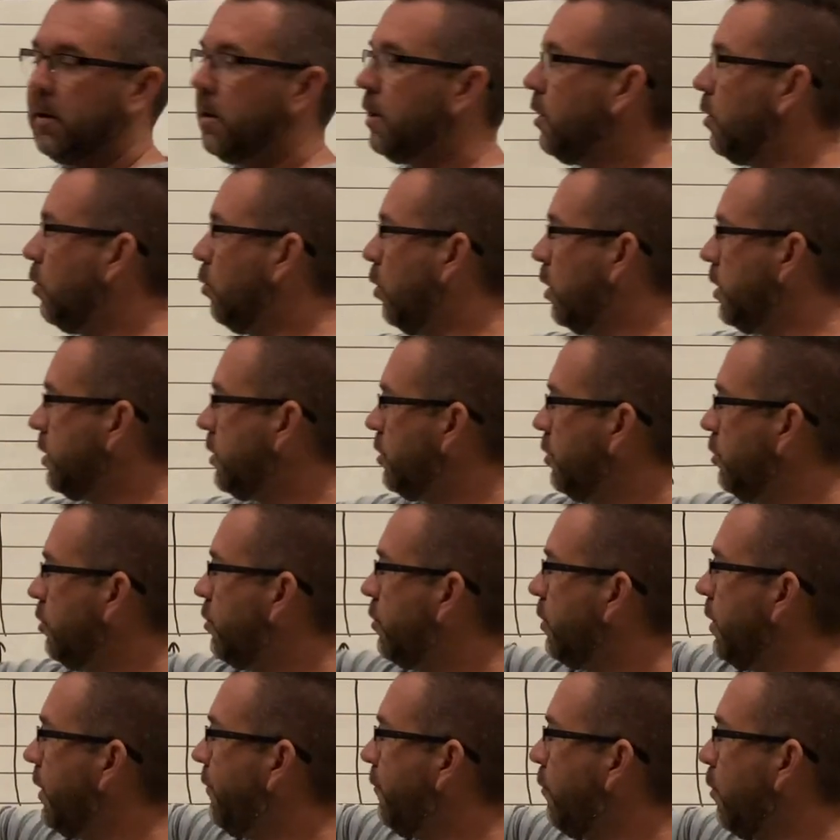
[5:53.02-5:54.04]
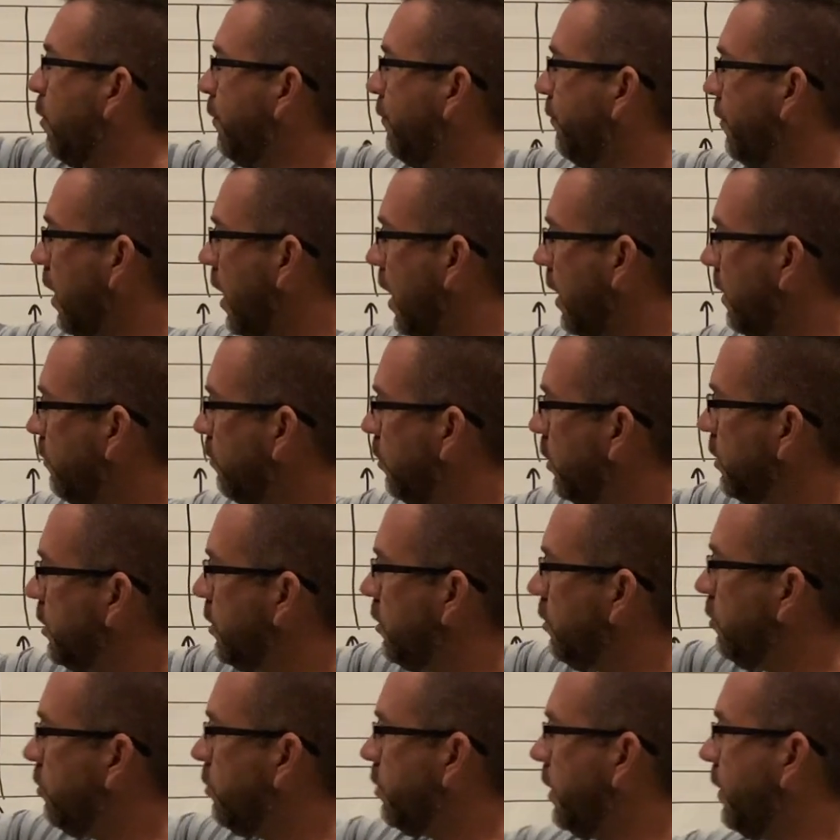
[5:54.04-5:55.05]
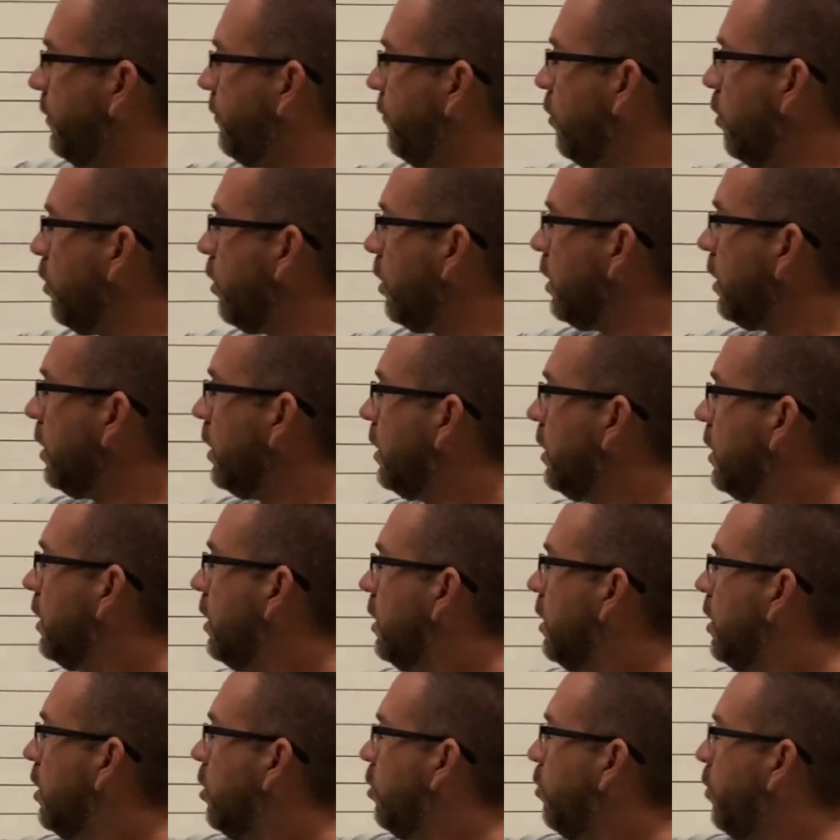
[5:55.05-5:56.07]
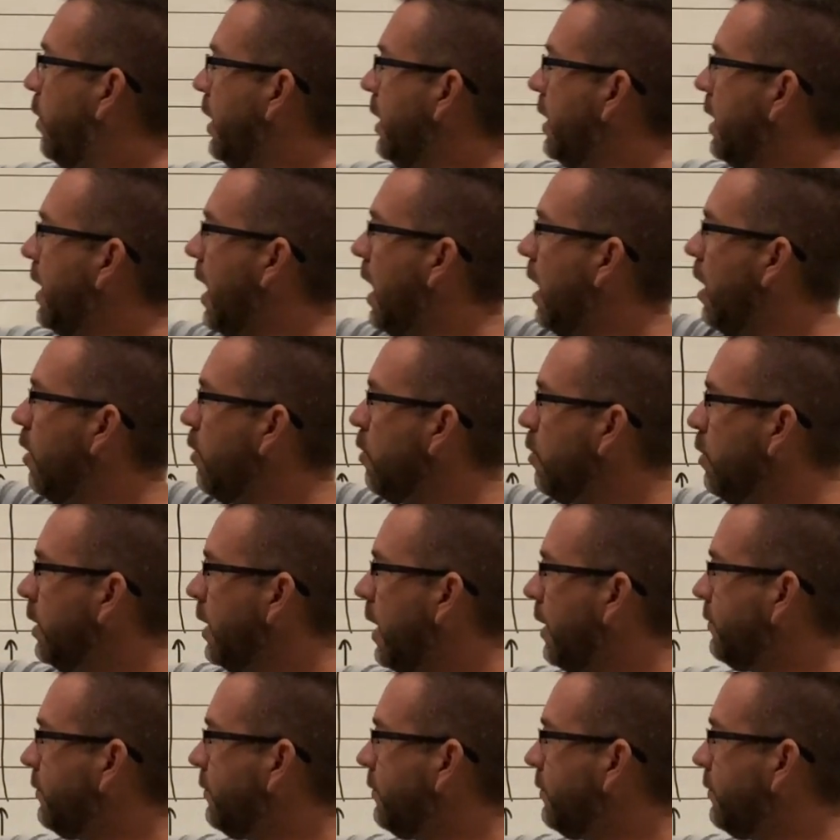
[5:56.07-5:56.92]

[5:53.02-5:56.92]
1, 2, 3, 4, 5, 1, 2, 3, 4. We now have